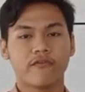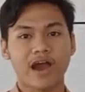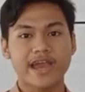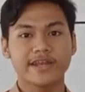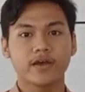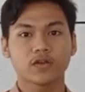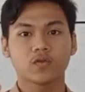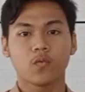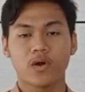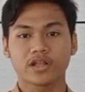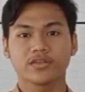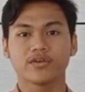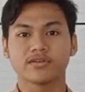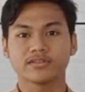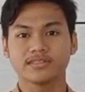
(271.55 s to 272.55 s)
Find out
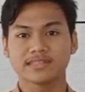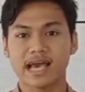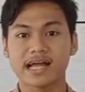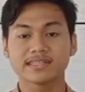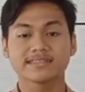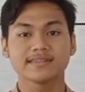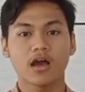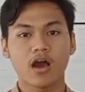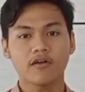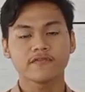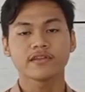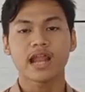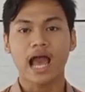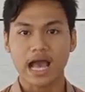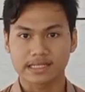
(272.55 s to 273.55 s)
what your child
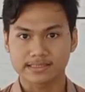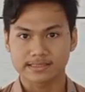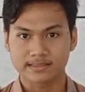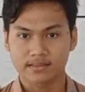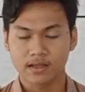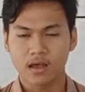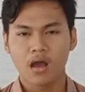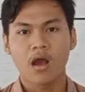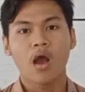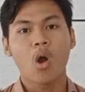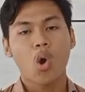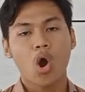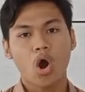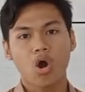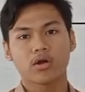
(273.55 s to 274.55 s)
often asks
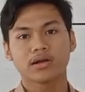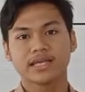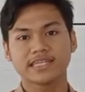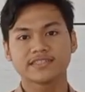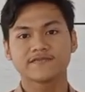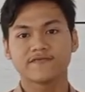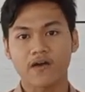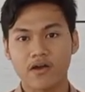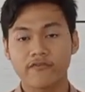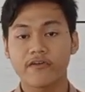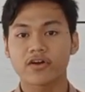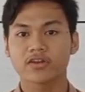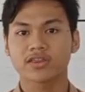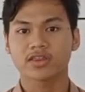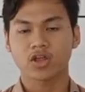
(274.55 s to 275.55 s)
or his
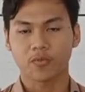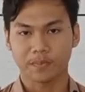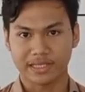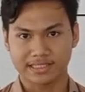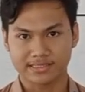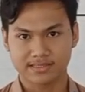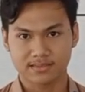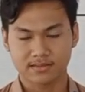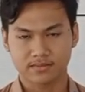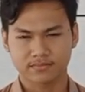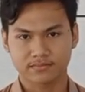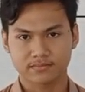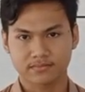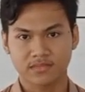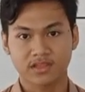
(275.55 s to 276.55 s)
favorite topics
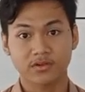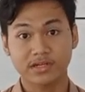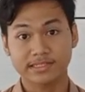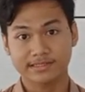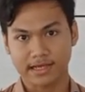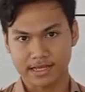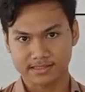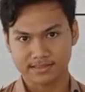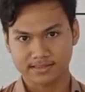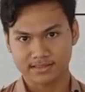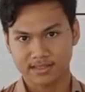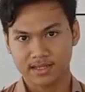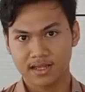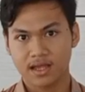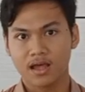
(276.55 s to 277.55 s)
to
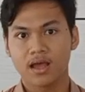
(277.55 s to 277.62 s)
discuss.